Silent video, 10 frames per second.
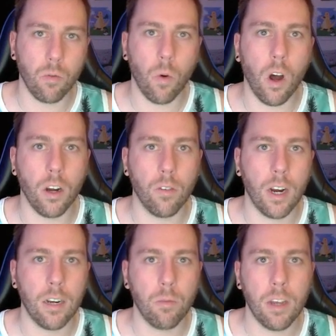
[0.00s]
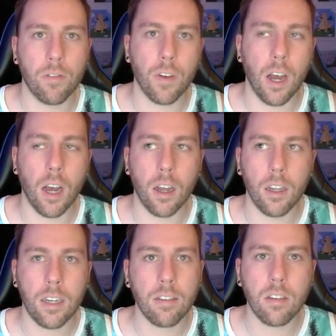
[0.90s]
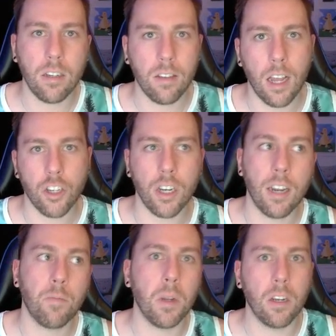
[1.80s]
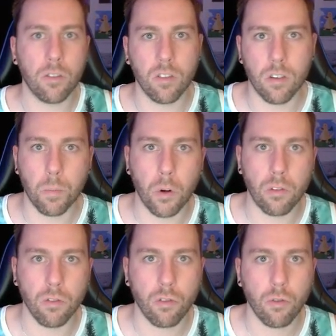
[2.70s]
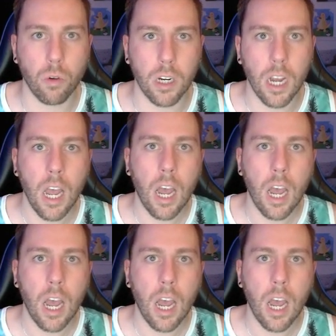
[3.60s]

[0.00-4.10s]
1, right? We have Destiny's Edge, and they've been there since the personal story.